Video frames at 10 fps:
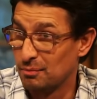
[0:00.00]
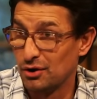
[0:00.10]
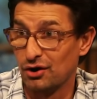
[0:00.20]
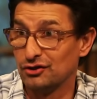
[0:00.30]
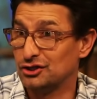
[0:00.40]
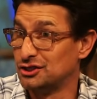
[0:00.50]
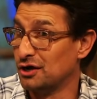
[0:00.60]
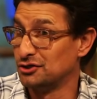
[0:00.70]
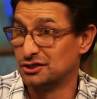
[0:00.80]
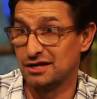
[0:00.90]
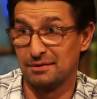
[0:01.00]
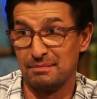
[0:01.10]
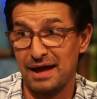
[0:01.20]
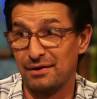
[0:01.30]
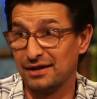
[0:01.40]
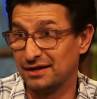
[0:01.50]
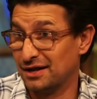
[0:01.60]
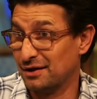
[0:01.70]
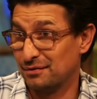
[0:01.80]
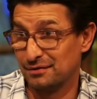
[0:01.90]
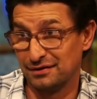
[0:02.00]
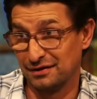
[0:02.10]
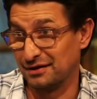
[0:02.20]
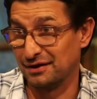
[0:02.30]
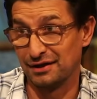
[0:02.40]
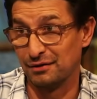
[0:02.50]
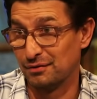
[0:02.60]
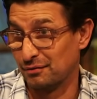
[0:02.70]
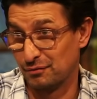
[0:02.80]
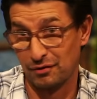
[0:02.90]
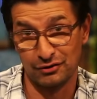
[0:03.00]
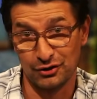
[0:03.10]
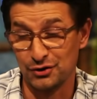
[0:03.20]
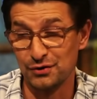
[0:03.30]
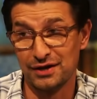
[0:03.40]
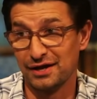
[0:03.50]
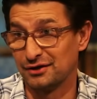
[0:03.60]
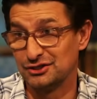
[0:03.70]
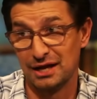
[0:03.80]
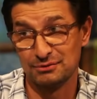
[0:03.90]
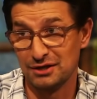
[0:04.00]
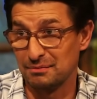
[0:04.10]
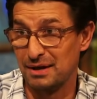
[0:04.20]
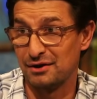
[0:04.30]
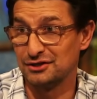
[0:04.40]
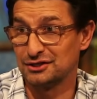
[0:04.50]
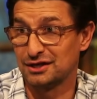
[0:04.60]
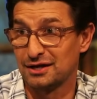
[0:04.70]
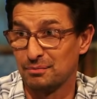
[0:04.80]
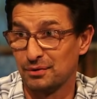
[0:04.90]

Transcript: Someone on the show just got married, you know, on the crew here. James got married just a couple...